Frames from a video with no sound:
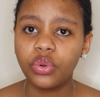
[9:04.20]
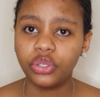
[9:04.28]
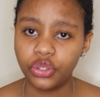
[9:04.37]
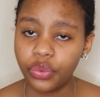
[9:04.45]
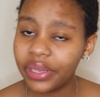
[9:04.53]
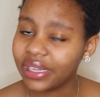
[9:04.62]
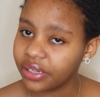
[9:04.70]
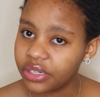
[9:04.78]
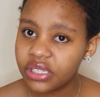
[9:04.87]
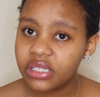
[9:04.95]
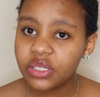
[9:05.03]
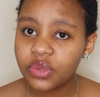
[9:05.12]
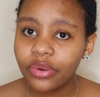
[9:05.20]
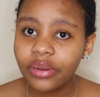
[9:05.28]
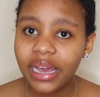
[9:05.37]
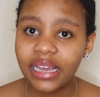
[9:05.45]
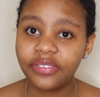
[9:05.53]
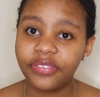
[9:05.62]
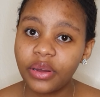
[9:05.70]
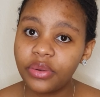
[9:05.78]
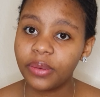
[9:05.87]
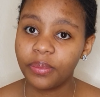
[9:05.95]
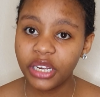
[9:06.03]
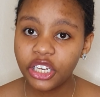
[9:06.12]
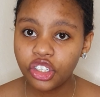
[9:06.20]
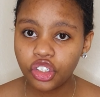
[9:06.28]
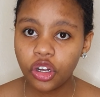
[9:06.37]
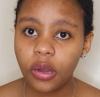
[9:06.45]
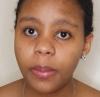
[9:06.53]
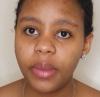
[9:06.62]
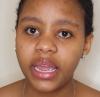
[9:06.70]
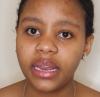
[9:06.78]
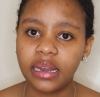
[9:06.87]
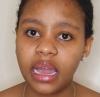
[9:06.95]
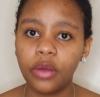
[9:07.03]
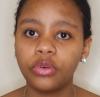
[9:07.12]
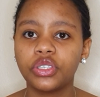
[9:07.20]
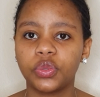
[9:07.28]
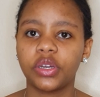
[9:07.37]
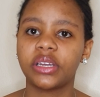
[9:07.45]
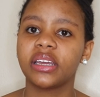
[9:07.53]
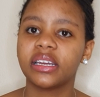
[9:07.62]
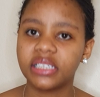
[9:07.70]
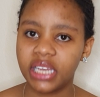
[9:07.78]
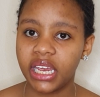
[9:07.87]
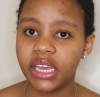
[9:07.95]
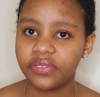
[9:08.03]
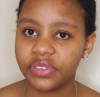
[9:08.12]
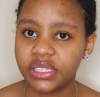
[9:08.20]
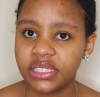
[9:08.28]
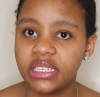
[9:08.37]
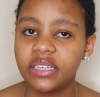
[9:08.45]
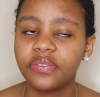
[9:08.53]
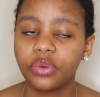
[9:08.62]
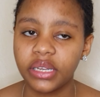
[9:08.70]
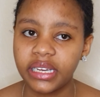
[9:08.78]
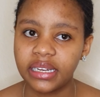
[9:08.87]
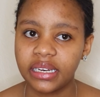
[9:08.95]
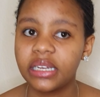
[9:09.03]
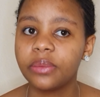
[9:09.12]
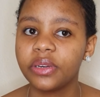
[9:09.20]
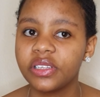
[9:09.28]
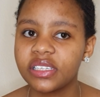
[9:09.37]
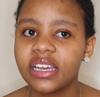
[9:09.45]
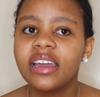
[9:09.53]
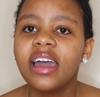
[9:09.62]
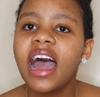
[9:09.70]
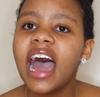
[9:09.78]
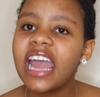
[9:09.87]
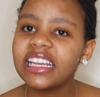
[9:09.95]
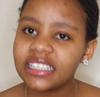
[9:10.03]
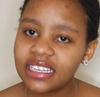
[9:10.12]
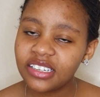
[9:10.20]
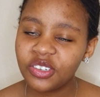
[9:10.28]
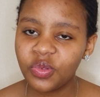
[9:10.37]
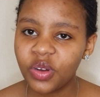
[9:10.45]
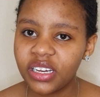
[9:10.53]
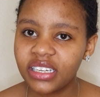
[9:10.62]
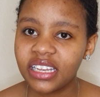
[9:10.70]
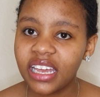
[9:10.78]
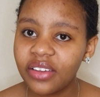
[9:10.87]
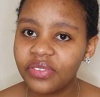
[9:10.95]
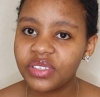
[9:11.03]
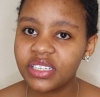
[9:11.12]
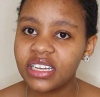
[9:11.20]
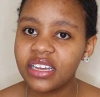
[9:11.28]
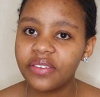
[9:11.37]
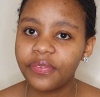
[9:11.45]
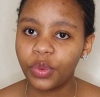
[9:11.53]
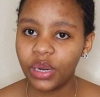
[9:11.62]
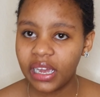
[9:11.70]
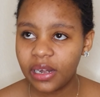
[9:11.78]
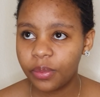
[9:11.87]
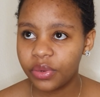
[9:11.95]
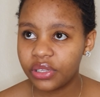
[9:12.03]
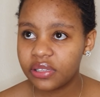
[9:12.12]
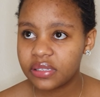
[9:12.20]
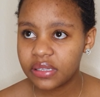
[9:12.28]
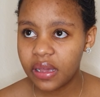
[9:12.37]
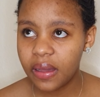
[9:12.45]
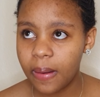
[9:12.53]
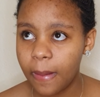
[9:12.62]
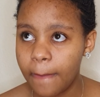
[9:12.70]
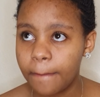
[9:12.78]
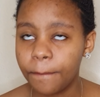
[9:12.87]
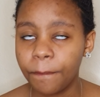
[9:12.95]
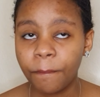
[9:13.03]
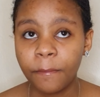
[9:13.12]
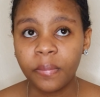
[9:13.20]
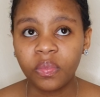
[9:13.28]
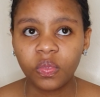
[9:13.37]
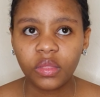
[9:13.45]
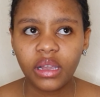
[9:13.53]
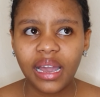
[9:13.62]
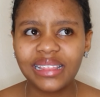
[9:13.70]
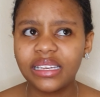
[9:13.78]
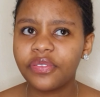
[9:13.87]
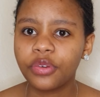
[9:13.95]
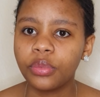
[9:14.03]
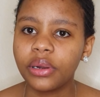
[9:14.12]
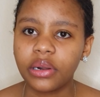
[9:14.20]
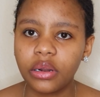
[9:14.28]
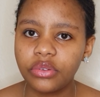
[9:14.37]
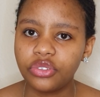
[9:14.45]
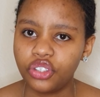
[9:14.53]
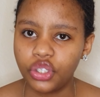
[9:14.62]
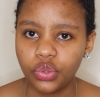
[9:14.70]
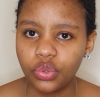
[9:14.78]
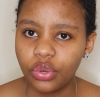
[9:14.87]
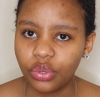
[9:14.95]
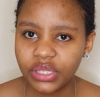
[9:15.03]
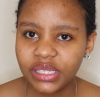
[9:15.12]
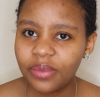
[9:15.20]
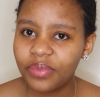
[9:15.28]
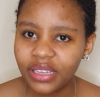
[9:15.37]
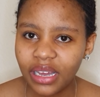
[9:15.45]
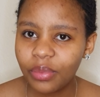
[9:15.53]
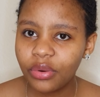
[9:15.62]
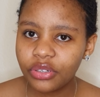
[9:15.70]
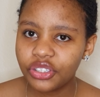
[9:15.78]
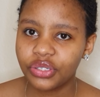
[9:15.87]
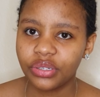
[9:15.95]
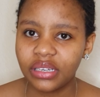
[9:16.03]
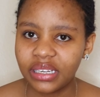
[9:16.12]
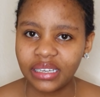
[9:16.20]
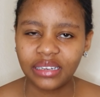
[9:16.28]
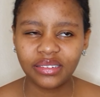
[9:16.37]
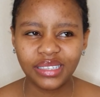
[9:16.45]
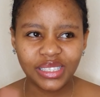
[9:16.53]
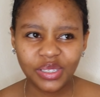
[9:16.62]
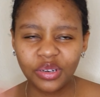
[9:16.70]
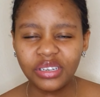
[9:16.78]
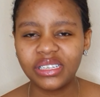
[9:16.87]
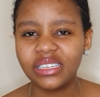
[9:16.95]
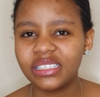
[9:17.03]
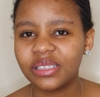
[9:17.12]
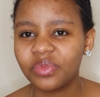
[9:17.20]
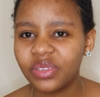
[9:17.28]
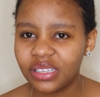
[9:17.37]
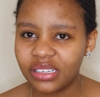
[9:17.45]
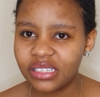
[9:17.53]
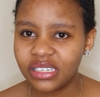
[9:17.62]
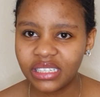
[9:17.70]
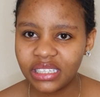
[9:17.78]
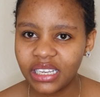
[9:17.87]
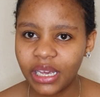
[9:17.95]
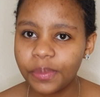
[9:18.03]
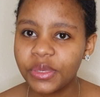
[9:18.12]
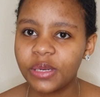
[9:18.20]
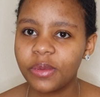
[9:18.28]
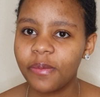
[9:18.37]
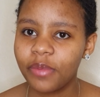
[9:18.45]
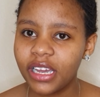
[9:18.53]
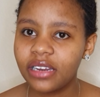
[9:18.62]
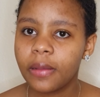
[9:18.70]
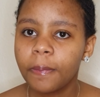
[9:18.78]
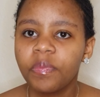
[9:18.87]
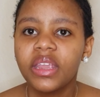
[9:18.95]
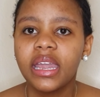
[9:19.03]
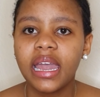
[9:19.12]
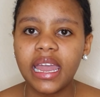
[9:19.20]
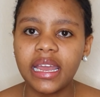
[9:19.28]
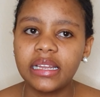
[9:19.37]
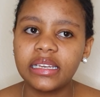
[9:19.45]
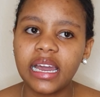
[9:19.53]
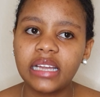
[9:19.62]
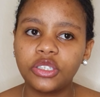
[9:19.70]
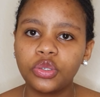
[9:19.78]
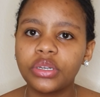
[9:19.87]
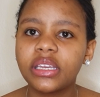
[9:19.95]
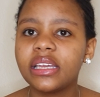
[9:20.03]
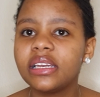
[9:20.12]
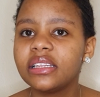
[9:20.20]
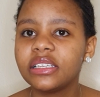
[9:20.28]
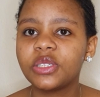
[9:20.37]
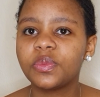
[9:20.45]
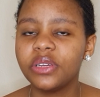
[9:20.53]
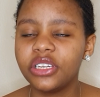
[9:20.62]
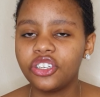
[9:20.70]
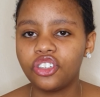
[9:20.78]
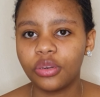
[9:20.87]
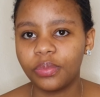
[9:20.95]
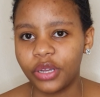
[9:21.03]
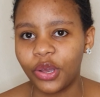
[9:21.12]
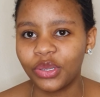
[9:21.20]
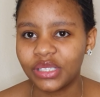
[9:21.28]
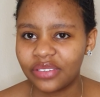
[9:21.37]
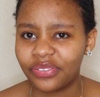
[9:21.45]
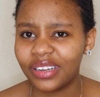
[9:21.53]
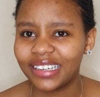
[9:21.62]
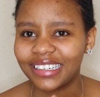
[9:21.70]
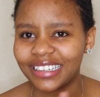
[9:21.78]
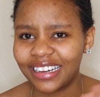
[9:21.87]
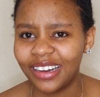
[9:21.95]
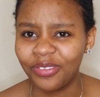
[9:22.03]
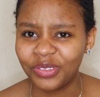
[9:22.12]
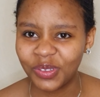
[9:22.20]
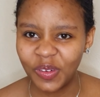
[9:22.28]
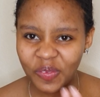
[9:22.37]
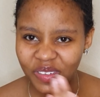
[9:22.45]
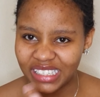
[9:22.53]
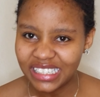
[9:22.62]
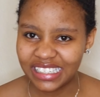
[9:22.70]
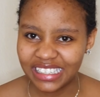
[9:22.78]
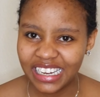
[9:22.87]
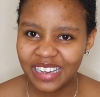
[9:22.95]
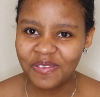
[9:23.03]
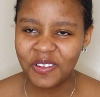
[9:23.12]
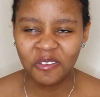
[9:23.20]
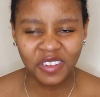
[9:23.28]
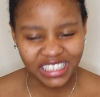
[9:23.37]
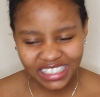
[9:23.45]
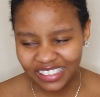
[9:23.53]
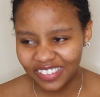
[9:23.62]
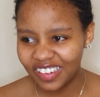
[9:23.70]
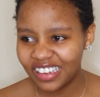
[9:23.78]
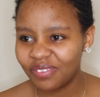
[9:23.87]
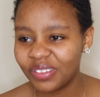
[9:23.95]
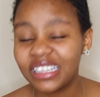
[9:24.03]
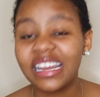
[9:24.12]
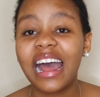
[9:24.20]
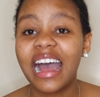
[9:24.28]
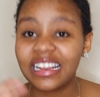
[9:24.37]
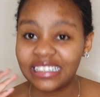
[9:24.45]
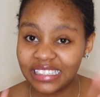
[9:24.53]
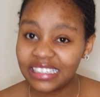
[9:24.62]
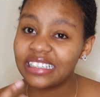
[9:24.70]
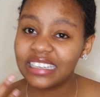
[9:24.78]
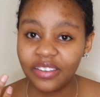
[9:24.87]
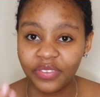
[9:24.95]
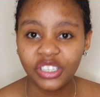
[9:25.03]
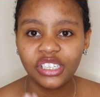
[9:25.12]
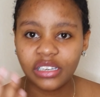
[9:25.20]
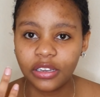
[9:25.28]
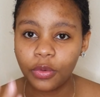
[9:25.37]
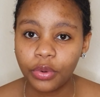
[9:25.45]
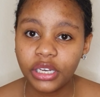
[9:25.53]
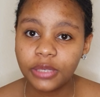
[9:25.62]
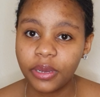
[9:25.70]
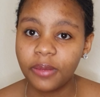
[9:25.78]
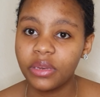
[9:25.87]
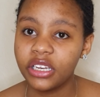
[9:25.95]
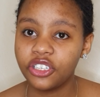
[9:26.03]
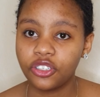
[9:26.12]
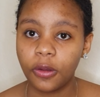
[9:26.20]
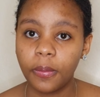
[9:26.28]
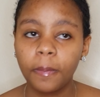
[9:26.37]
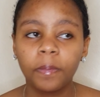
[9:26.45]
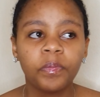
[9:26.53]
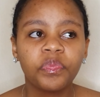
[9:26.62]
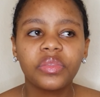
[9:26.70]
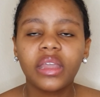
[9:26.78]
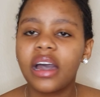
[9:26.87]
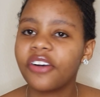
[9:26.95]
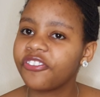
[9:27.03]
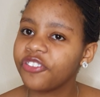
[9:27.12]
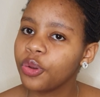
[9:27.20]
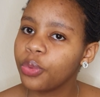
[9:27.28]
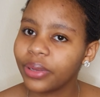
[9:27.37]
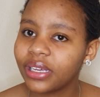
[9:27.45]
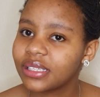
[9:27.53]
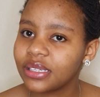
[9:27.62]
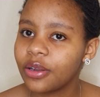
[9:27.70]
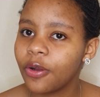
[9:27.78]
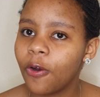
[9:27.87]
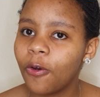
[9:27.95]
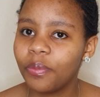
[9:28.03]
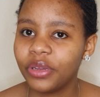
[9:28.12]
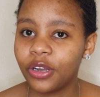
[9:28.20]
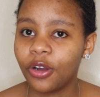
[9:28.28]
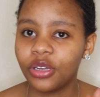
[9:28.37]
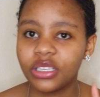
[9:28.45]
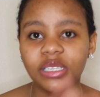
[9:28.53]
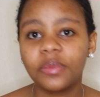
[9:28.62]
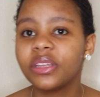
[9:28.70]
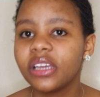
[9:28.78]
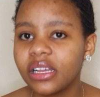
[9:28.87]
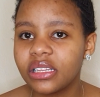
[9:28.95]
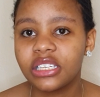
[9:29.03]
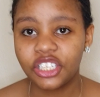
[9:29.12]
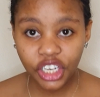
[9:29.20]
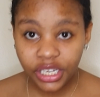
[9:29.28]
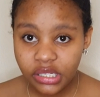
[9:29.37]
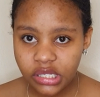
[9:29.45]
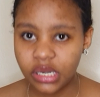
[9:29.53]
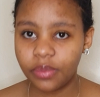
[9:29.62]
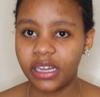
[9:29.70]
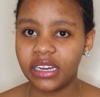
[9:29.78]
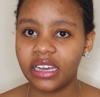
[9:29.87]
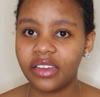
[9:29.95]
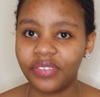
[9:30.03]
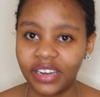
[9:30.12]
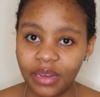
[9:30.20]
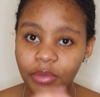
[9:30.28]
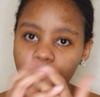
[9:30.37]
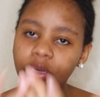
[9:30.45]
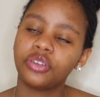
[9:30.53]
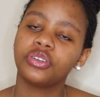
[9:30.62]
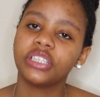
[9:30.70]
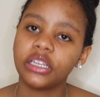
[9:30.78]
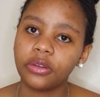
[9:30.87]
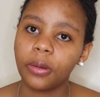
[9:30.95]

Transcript: doing nursing school, I found a mini job, and I was working at KFC for like 9 months. I started to work at KFC for 9 months, I think from around June or something. I'm not sure, like, it's not really something that I really kept in my mind, and I took in this mini job because I felt like I have so much time. Oh my god. But then I did eventually quit my mini job a few weeks ago because something else changed in my life, and I'm about to tell